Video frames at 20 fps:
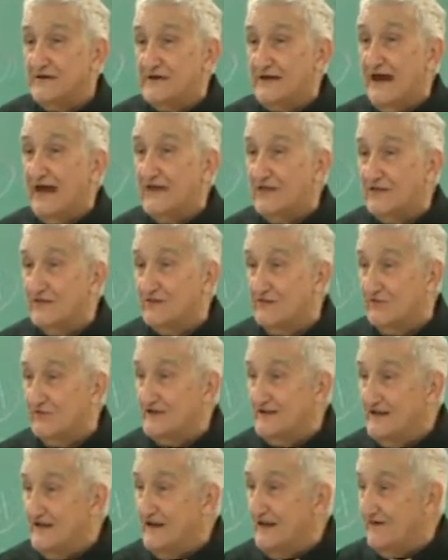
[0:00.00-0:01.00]
end, to
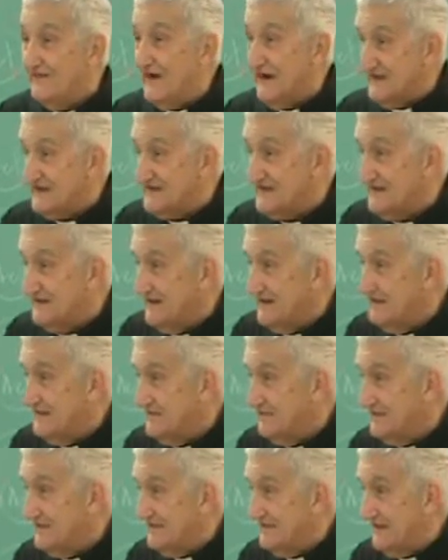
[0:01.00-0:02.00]
the effect,
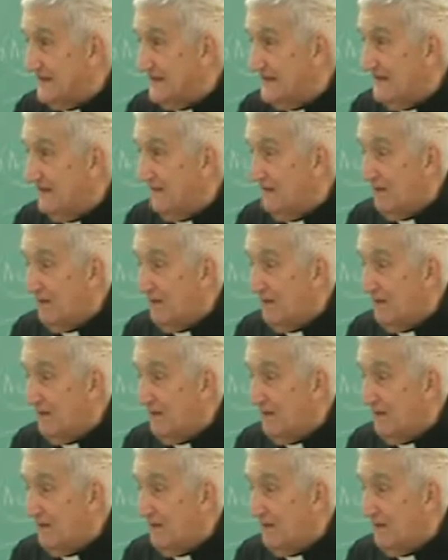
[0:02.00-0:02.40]
to the end.